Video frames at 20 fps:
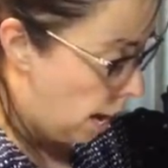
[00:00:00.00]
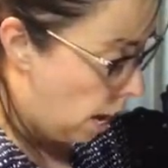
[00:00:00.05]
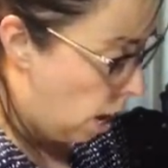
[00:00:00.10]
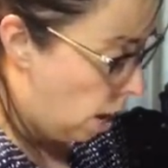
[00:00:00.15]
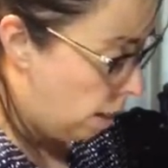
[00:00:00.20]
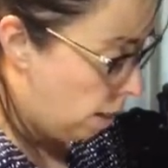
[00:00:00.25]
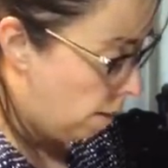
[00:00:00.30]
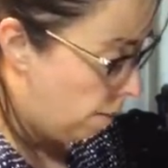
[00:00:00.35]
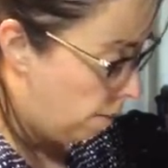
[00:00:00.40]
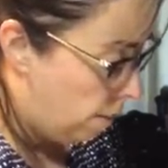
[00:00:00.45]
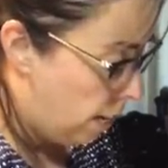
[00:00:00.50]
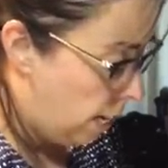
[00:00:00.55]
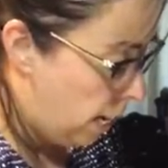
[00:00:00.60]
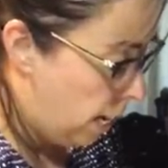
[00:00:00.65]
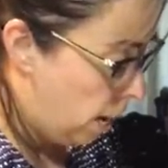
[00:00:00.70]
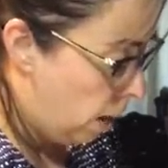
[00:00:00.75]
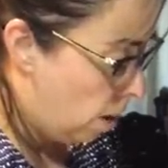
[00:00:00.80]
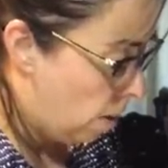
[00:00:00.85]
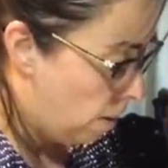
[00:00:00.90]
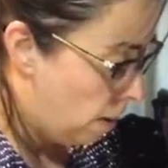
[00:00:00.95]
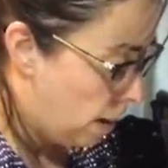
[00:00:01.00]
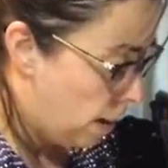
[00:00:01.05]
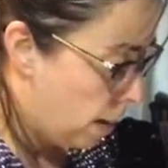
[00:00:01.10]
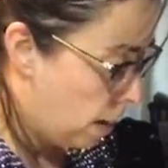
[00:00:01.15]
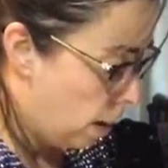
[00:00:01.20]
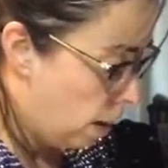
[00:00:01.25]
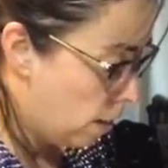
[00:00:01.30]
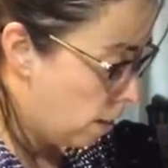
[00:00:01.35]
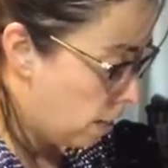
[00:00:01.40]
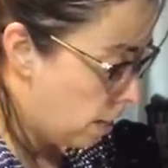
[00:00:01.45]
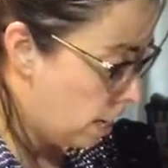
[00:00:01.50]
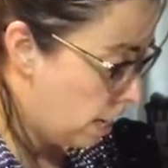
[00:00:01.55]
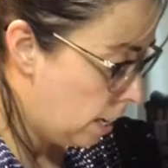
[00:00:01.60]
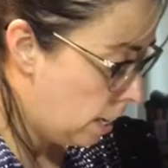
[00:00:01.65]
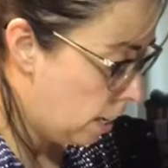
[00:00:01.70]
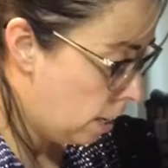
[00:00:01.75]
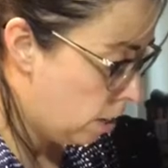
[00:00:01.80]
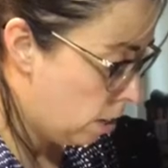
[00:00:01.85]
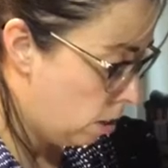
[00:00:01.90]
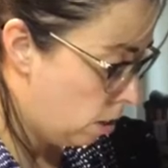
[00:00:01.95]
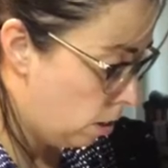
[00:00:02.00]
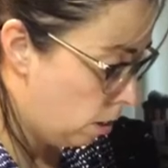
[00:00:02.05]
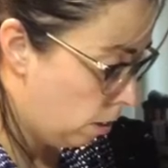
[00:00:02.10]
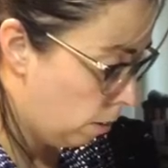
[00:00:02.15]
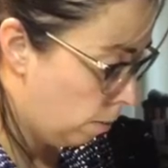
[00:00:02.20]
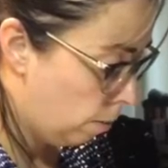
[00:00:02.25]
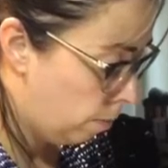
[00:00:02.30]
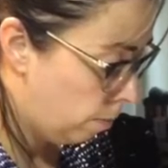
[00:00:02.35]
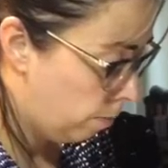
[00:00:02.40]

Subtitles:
on the video and I'll send it to you.